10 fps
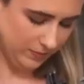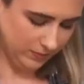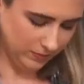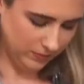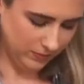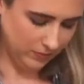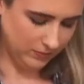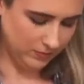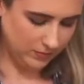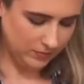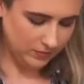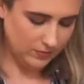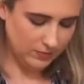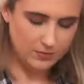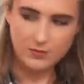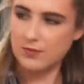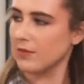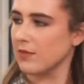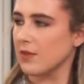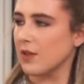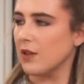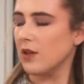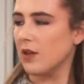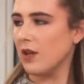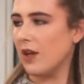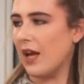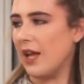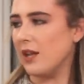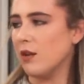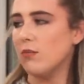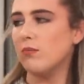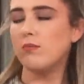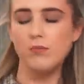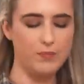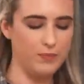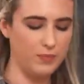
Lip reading: The person shown says nothing.